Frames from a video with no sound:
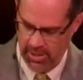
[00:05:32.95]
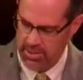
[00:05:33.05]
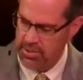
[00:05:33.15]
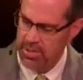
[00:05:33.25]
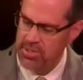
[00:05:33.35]

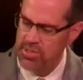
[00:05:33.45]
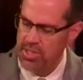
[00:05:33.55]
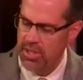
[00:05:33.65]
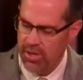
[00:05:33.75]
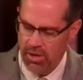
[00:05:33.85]
And so this
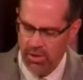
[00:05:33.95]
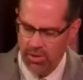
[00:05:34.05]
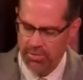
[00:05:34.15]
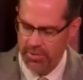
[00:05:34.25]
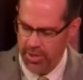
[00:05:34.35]
is a
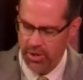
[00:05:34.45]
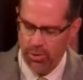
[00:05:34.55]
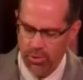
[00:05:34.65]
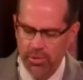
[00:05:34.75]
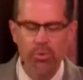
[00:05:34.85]
call for the
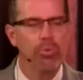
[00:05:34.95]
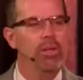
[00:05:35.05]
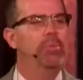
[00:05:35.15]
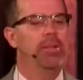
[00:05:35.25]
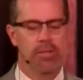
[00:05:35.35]
older
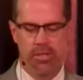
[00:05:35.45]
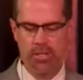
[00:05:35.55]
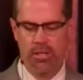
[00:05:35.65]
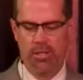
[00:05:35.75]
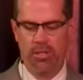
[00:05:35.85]
women
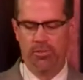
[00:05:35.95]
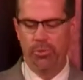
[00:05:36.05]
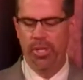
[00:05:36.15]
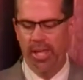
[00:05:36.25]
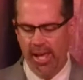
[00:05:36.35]

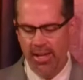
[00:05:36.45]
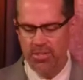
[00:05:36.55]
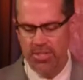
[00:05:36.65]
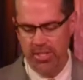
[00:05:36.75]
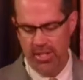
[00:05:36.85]
to
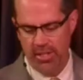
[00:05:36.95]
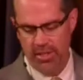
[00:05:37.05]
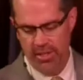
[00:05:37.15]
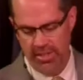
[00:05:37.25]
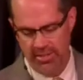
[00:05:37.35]
engage the
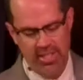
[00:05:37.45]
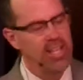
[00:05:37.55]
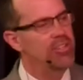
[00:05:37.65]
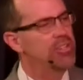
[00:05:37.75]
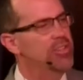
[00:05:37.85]
younger and
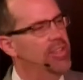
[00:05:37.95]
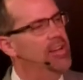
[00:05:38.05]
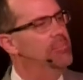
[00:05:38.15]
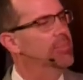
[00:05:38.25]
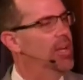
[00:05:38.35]
teach them,